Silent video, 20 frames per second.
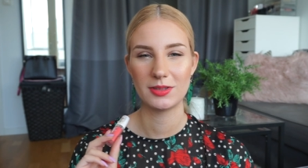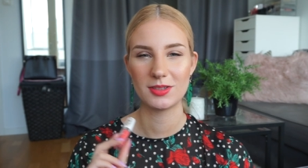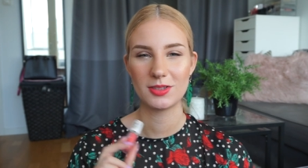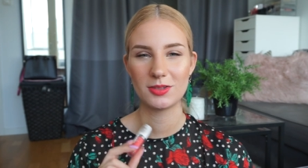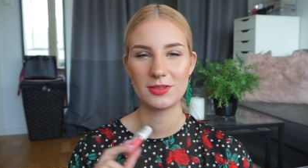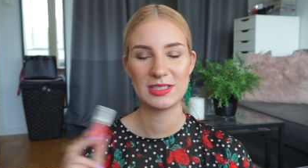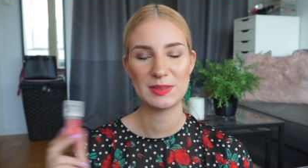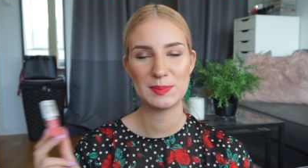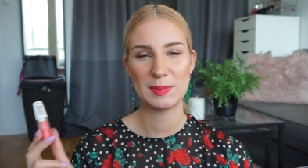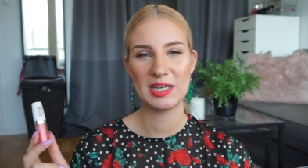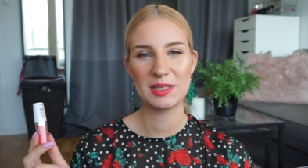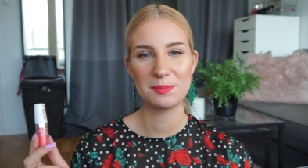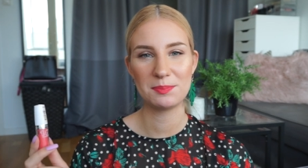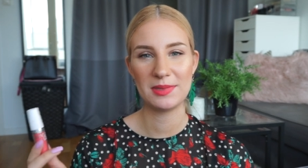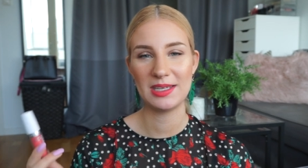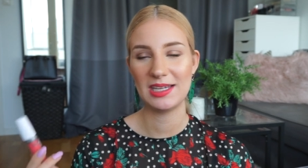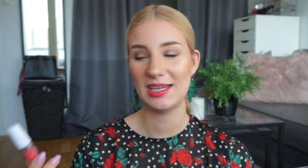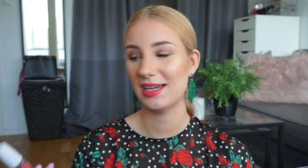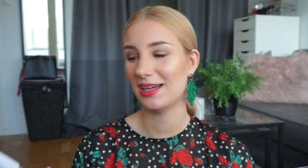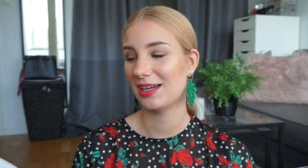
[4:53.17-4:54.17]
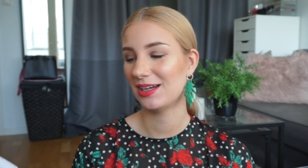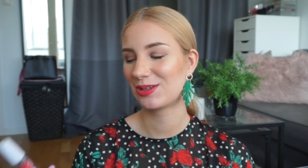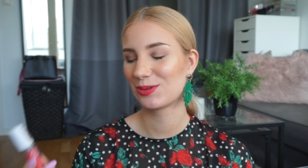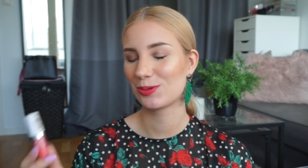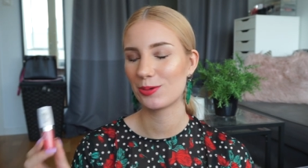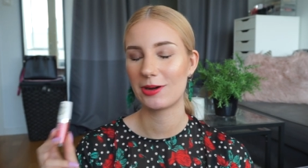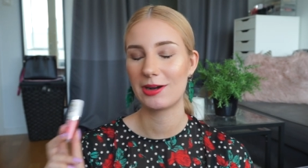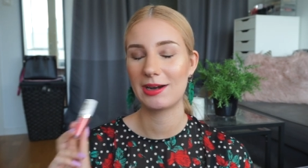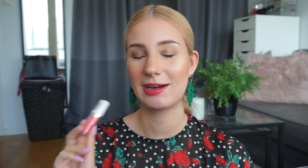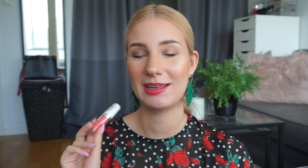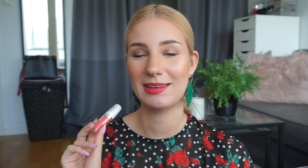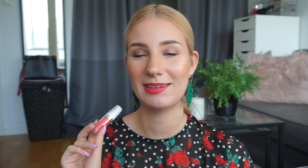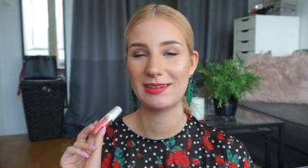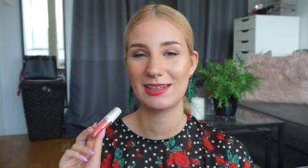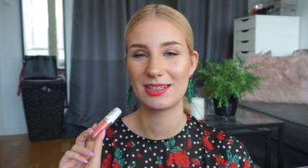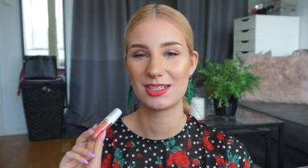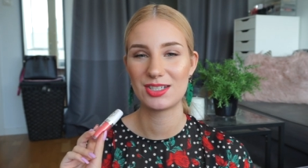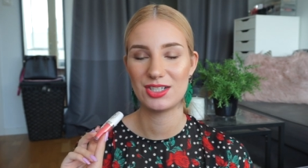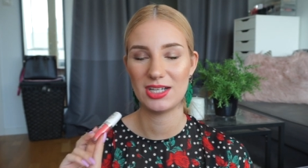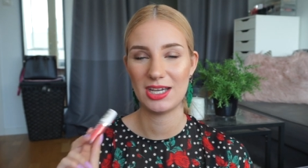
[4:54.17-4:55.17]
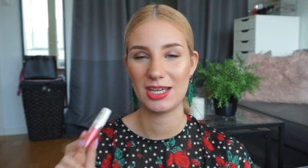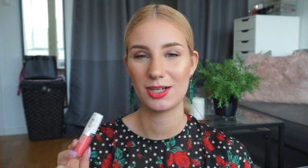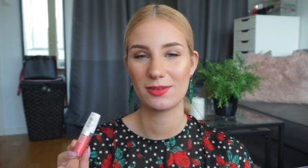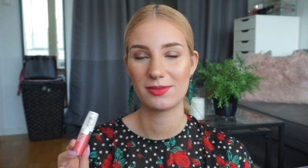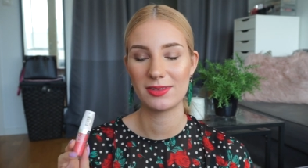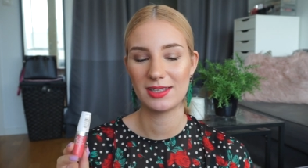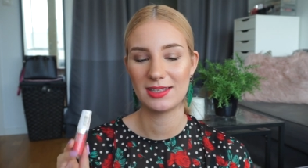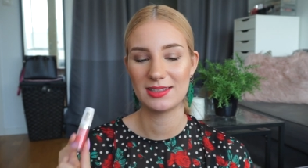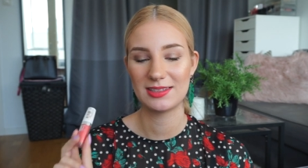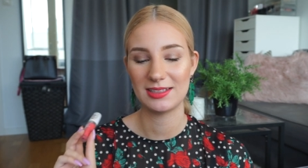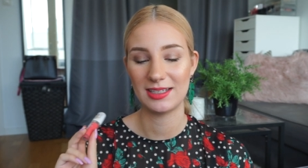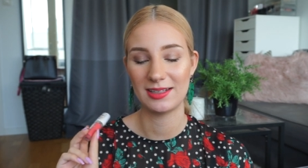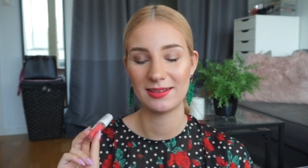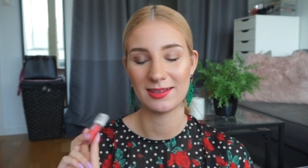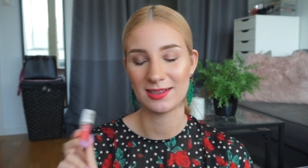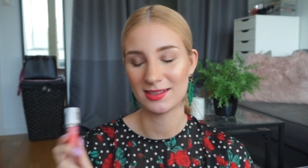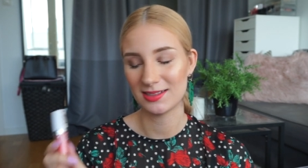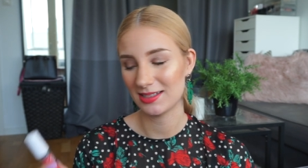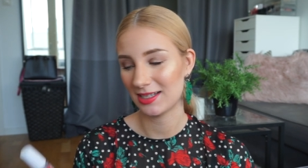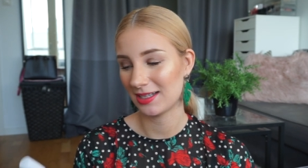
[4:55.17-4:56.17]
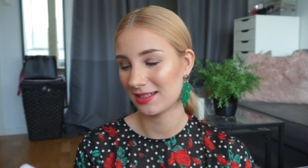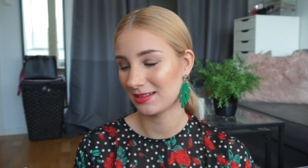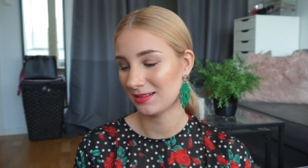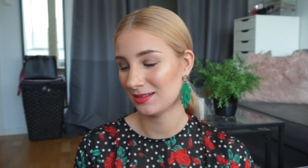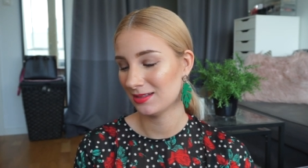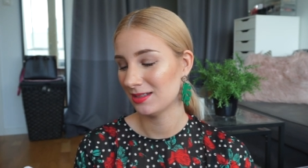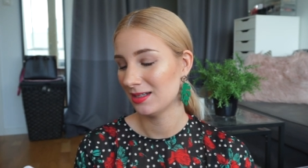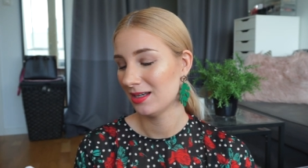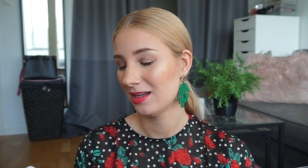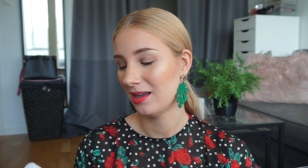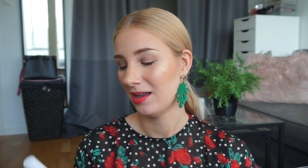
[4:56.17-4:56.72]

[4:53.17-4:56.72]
So despite me adoring the shade of this and the scent,